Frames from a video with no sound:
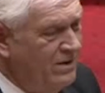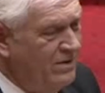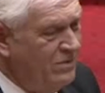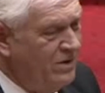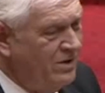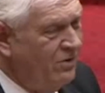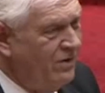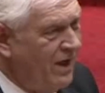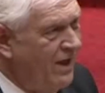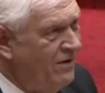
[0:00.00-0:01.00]
We don't
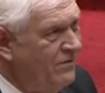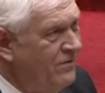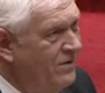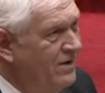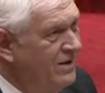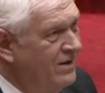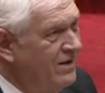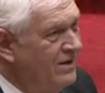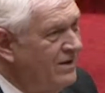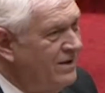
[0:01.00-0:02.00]
have
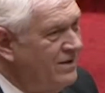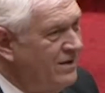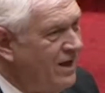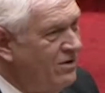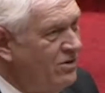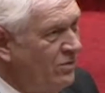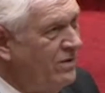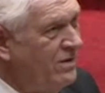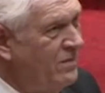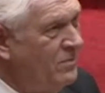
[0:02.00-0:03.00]
the kind of
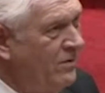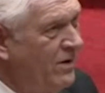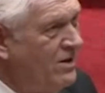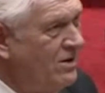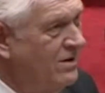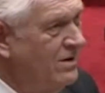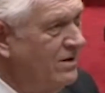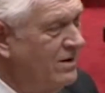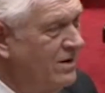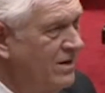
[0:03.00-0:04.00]
source separation
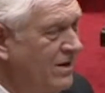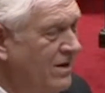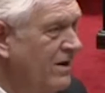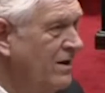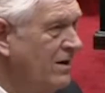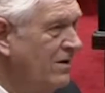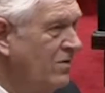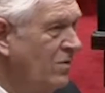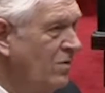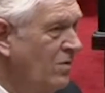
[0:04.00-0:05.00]

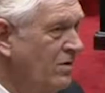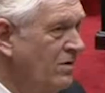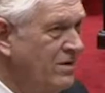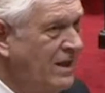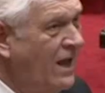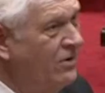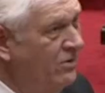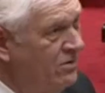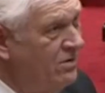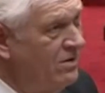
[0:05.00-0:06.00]
or
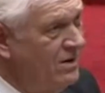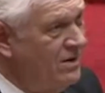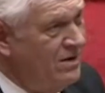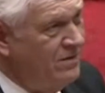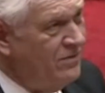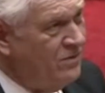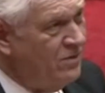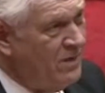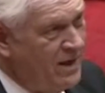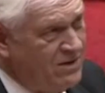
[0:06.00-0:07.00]
standards
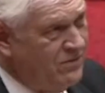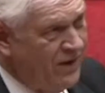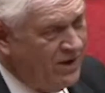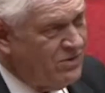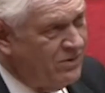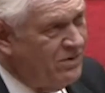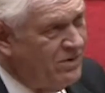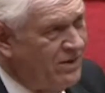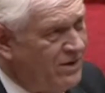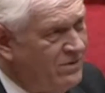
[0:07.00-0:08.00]
for
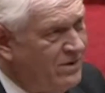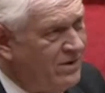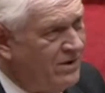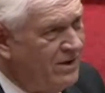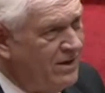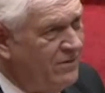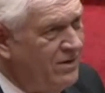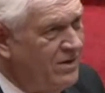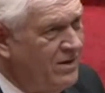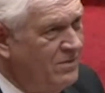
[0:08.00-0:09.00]
manufacturers that give
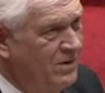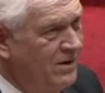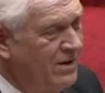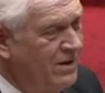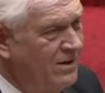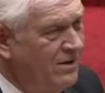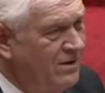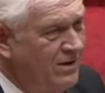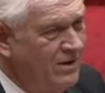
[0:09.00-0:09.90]
us the ability to